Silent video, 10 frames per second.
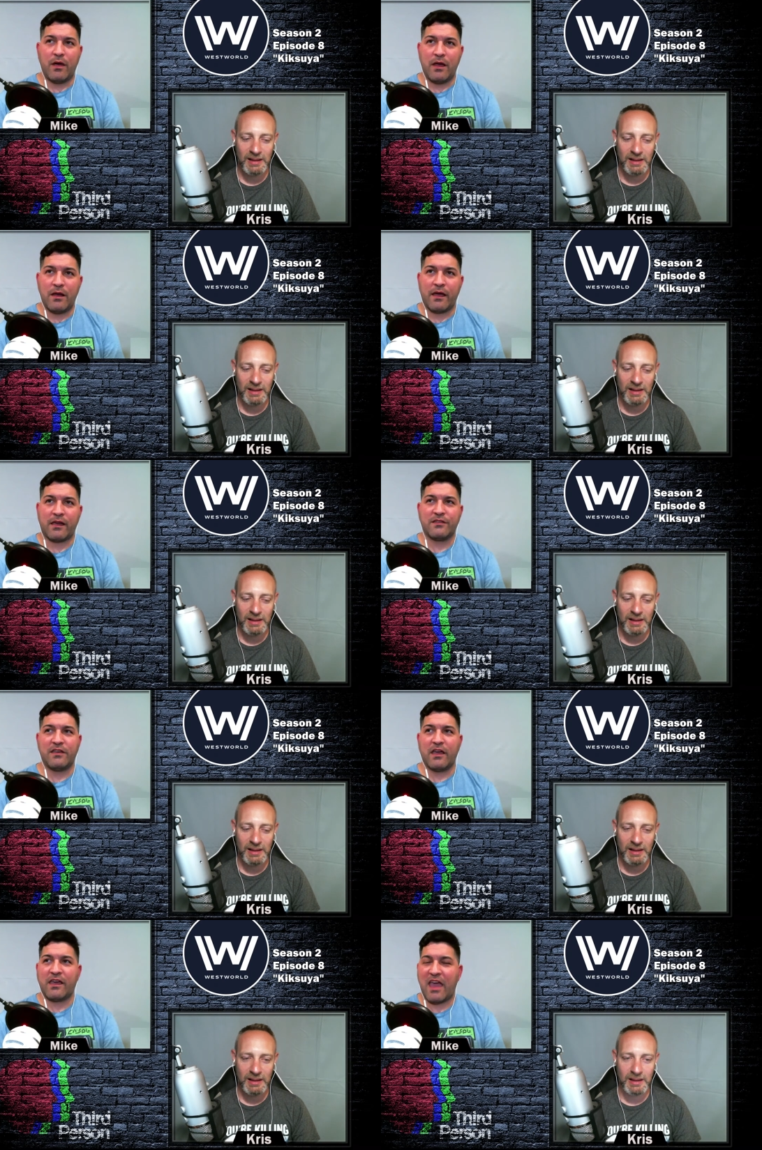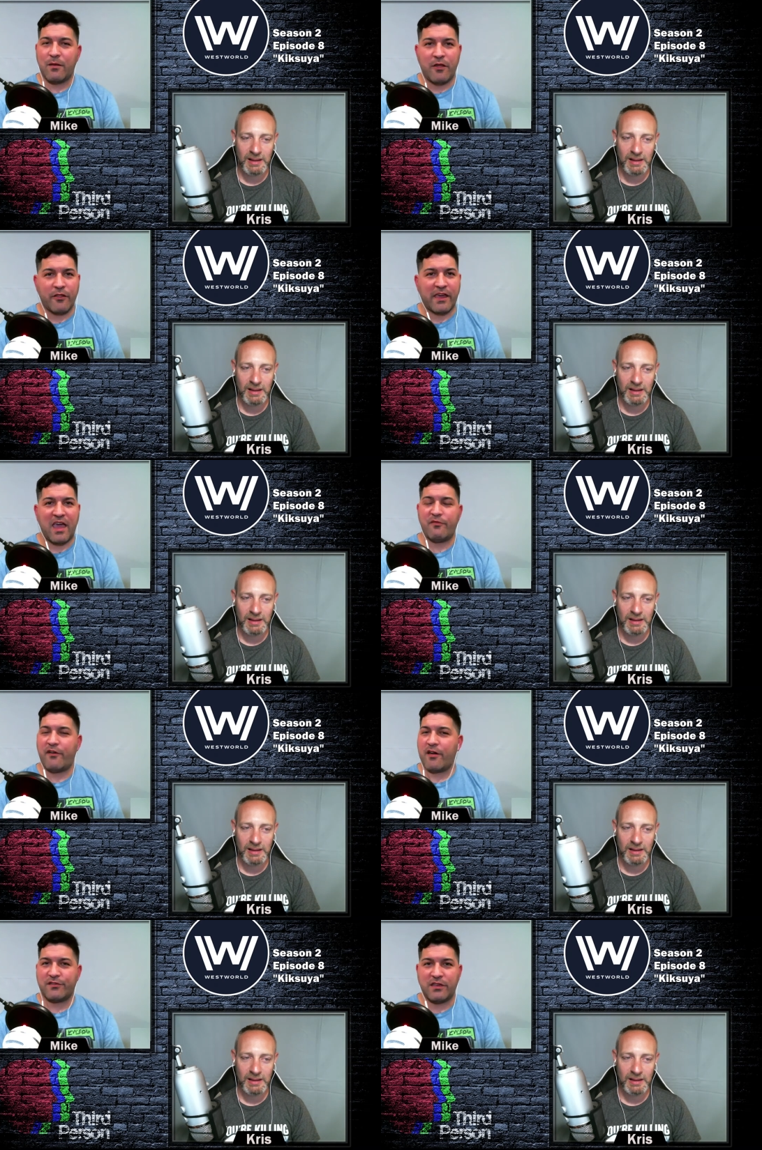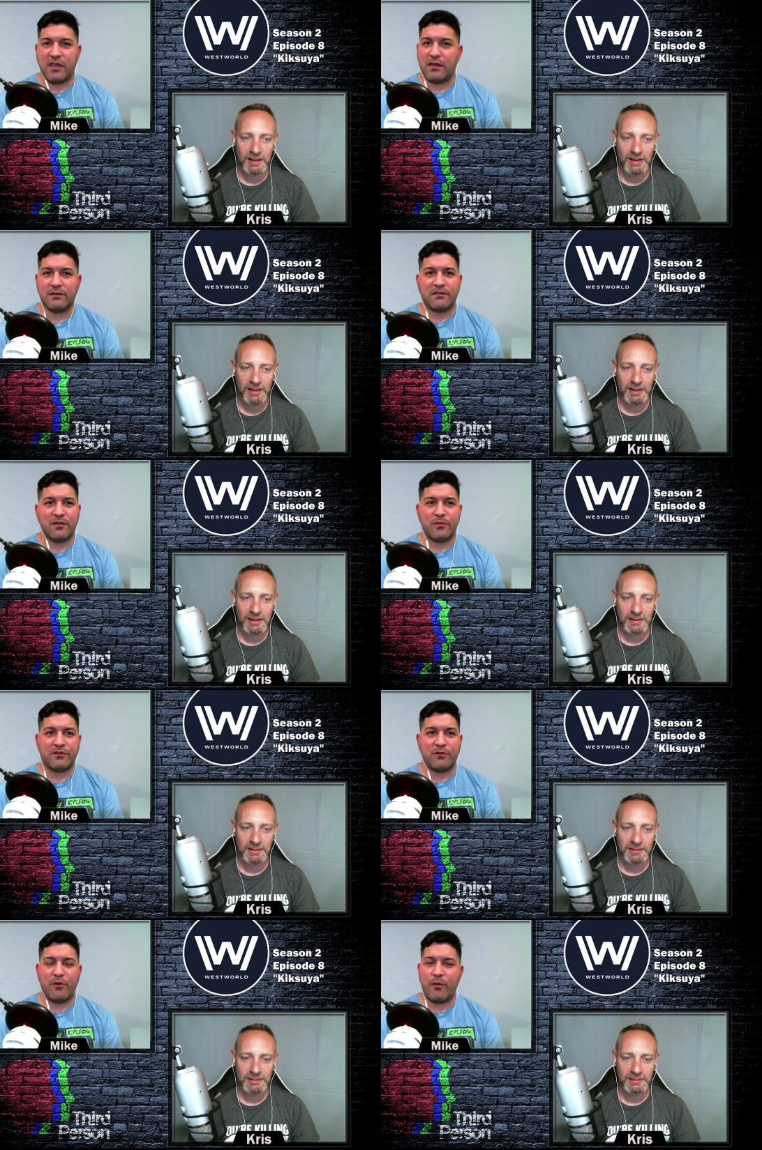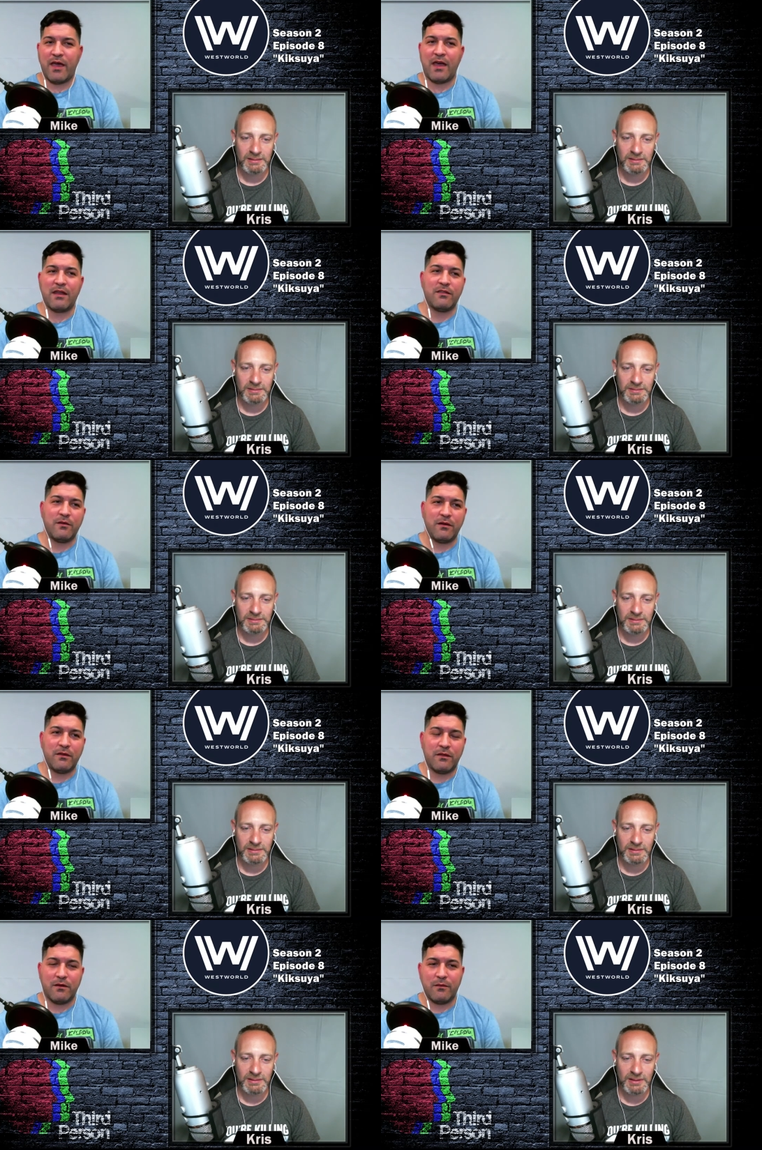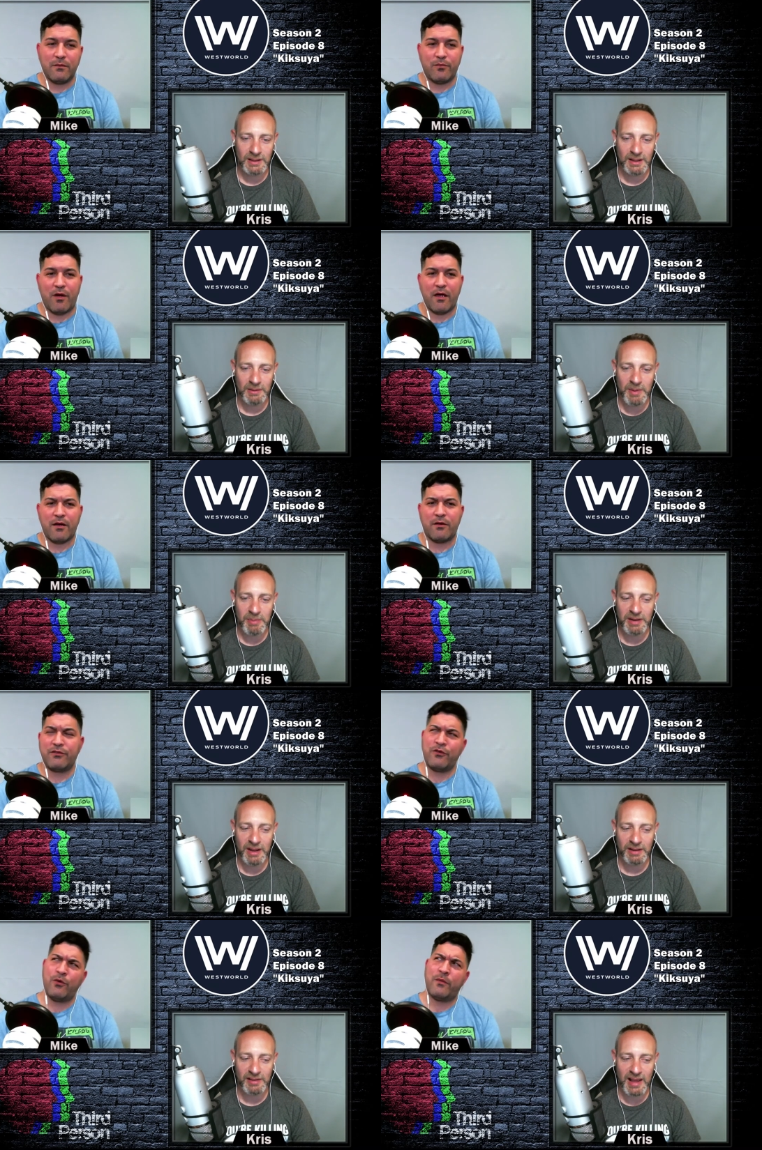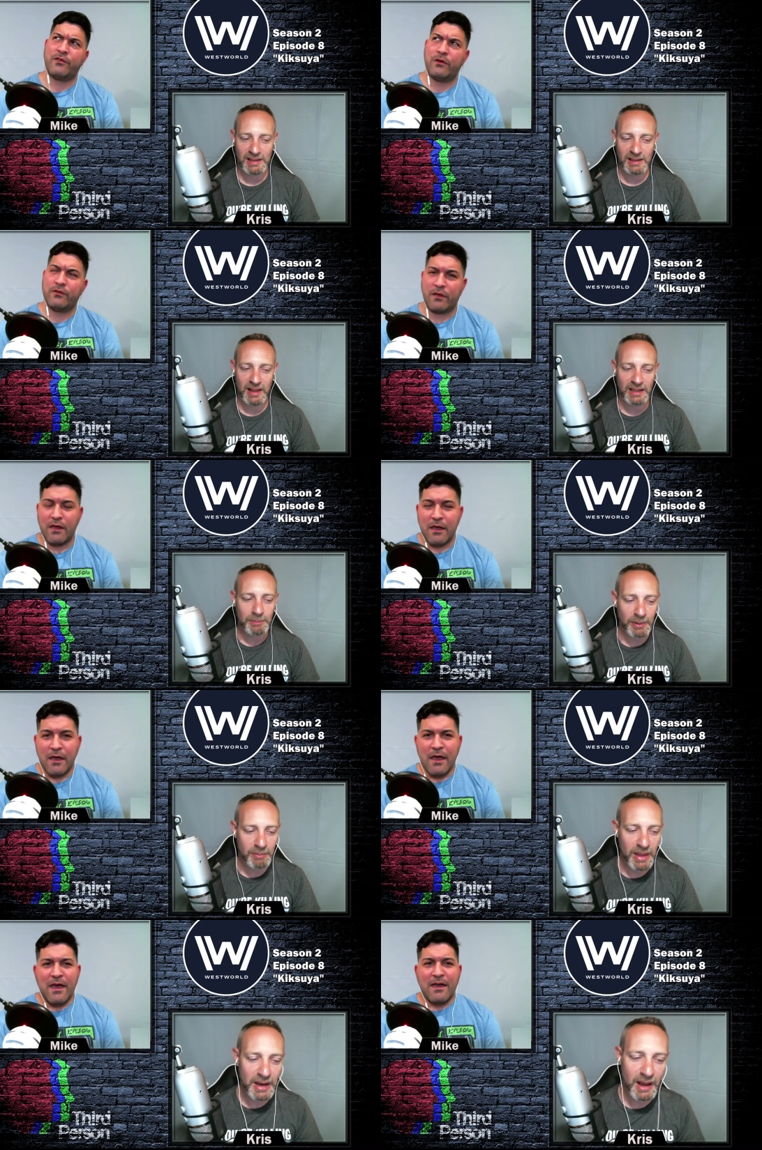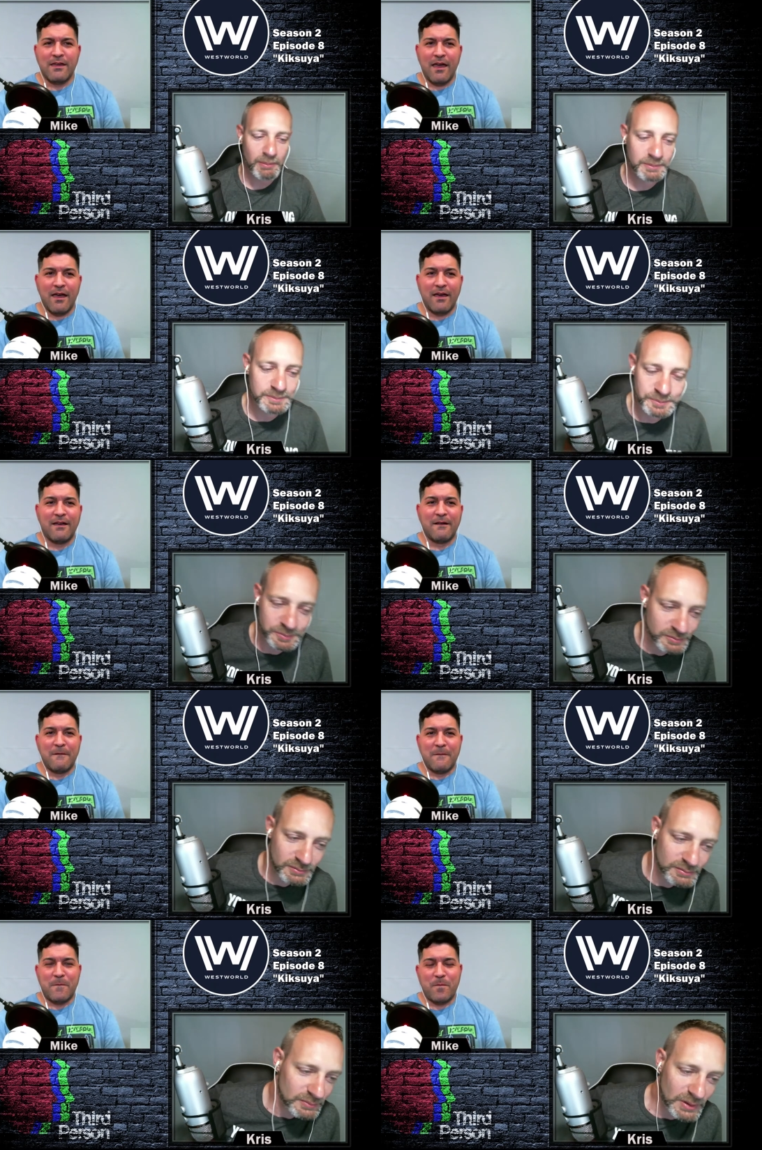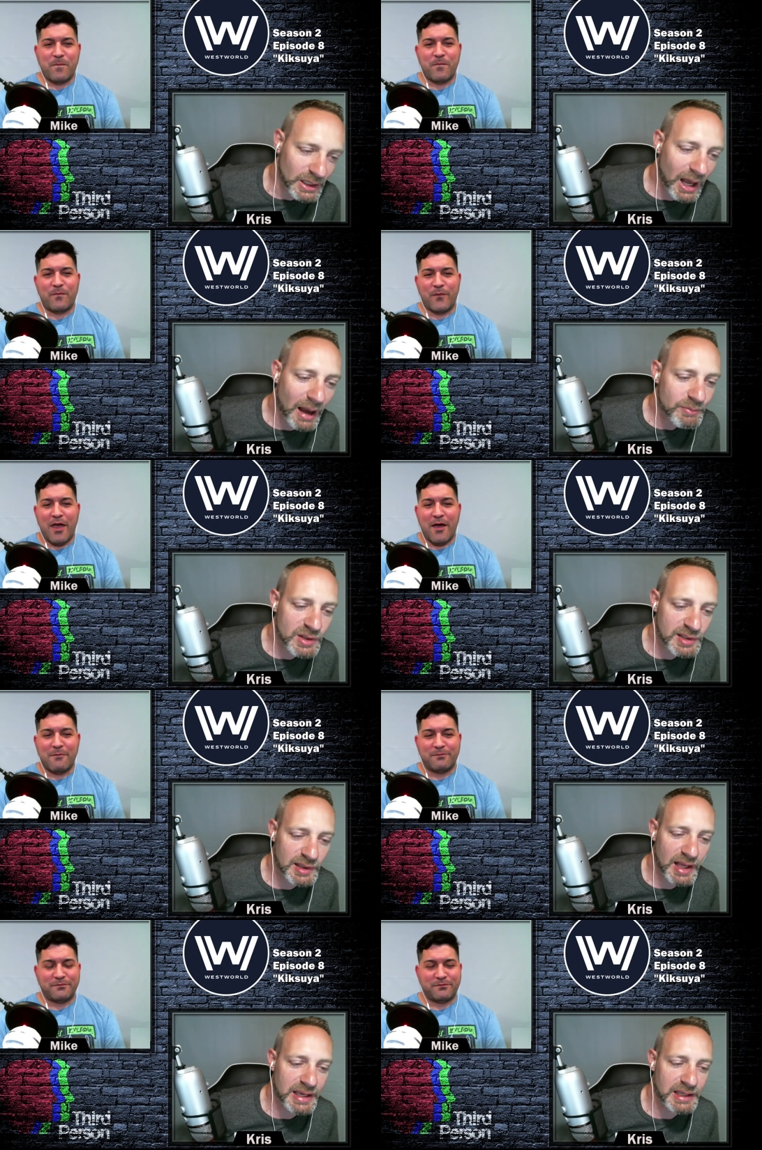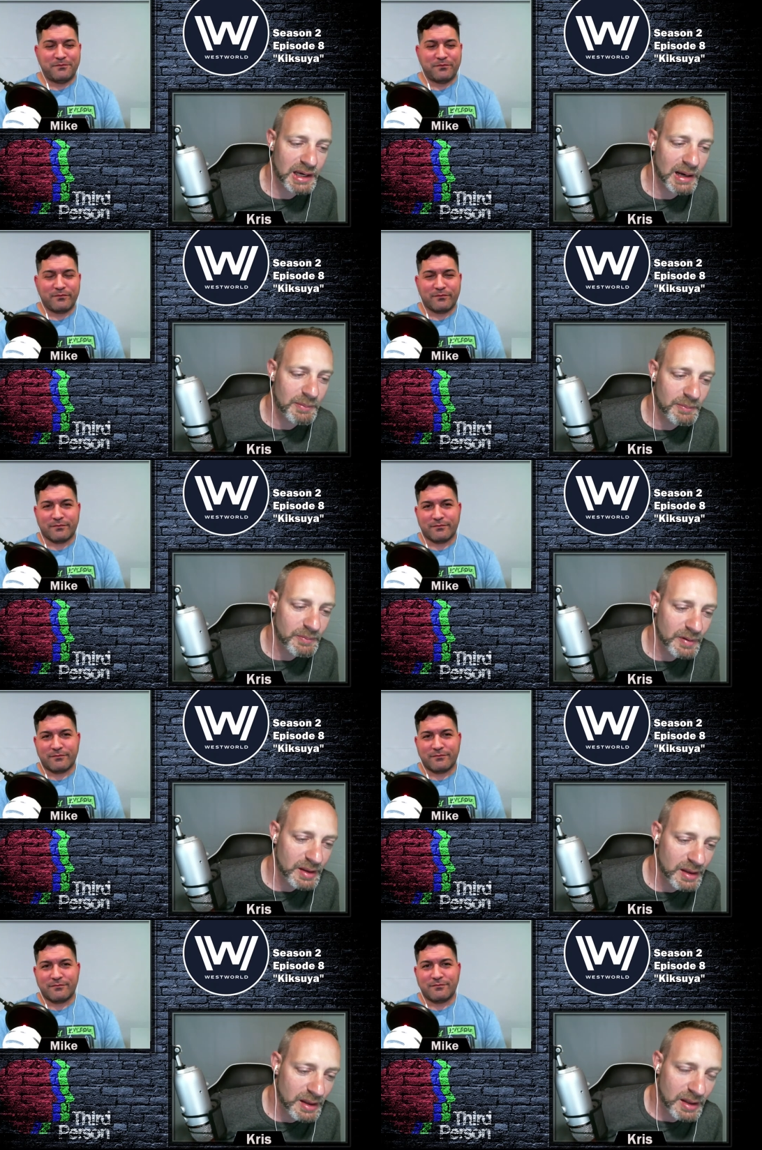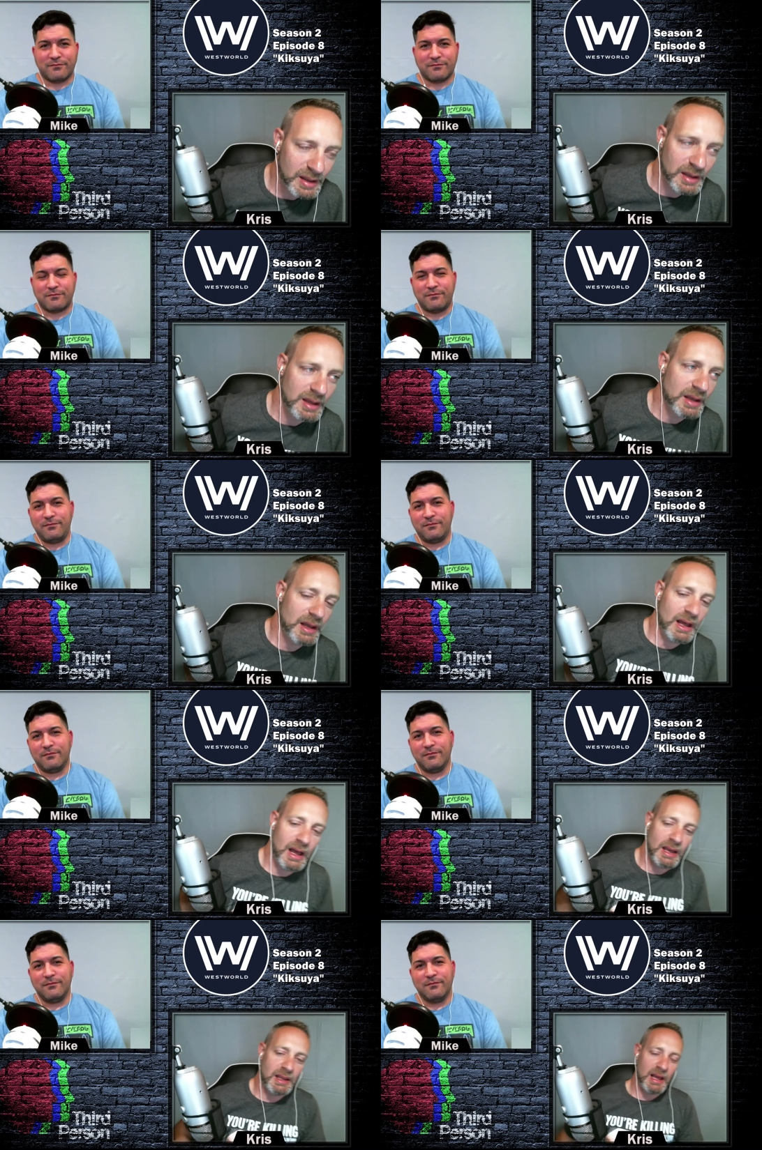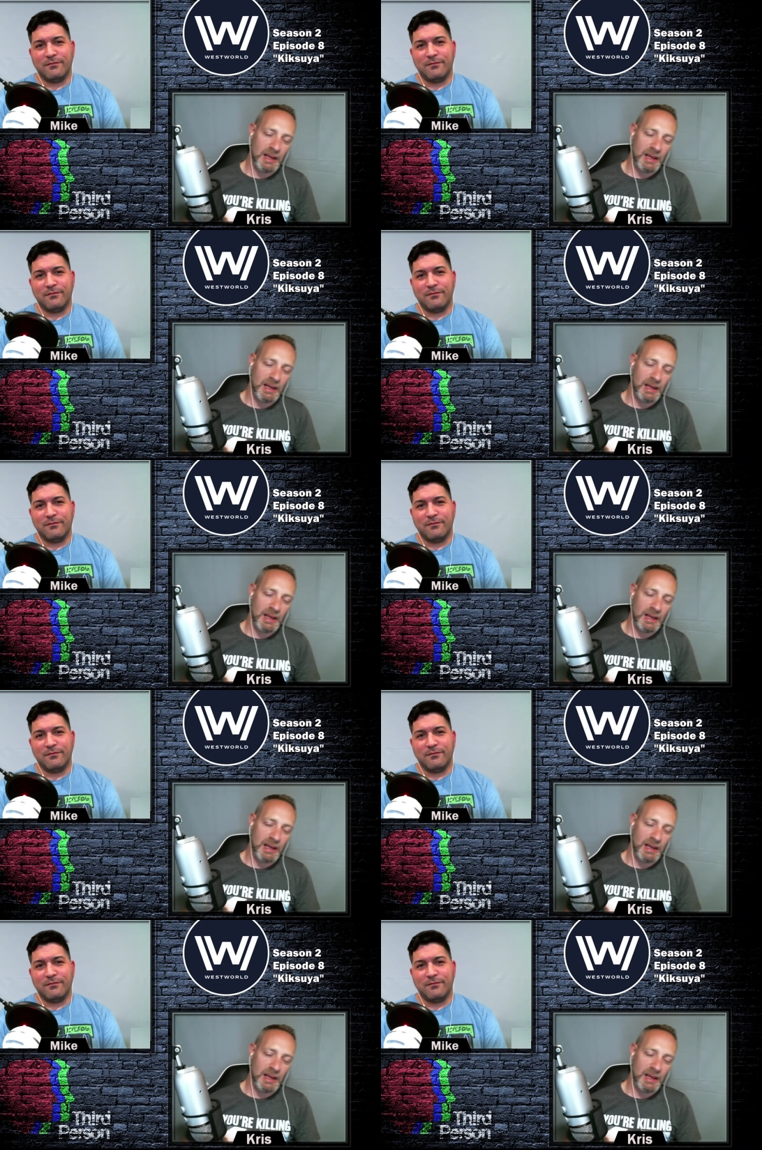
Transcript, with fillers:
Speaker 1: and I can see a camp, another campfire scene similar to what we had in the in the uh, prior. Maybe not exactly
Speaker 2: like it, but man, I'm yeah. I'm yeah. just like um, I